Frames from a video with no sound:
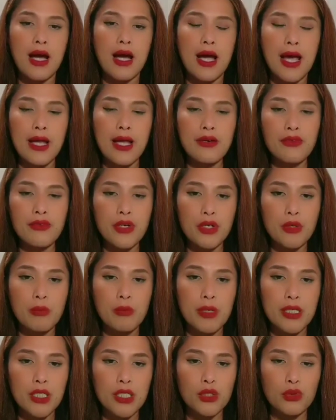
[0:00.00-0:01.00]
I highly
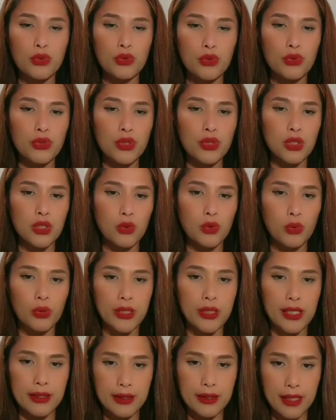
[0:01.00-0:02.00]
recommend it to use it
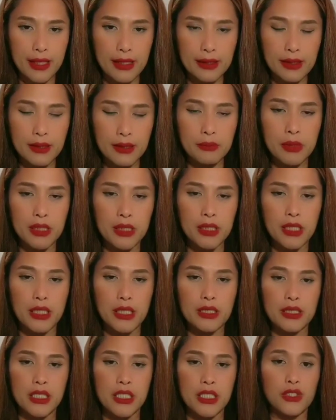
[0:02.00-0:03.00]
only at night
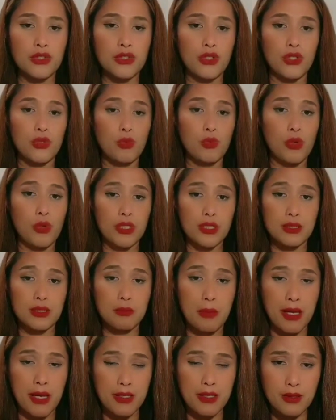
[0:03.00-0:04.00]
because it's gonna works
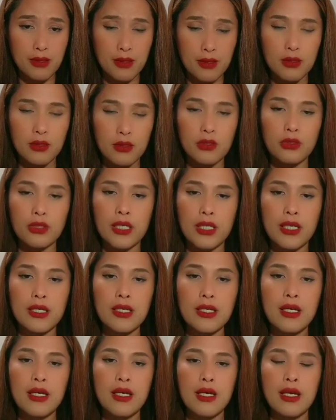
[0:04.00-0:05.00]
best. Okay,
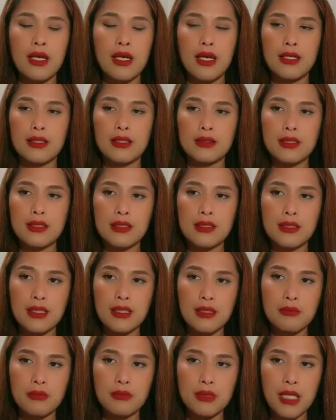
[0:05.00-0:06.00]
and at the
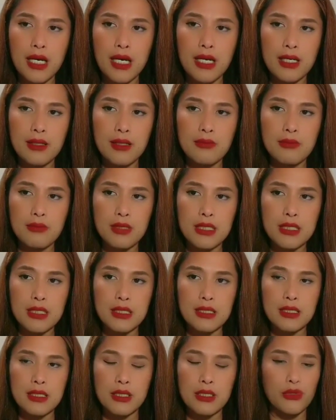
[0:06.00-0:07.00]
same time,
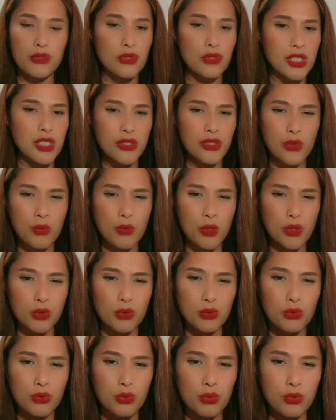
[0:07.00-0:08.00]
you really don't want
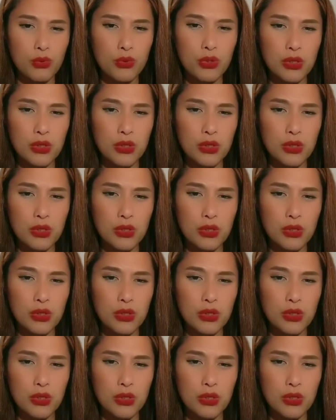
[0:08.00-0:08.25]
to do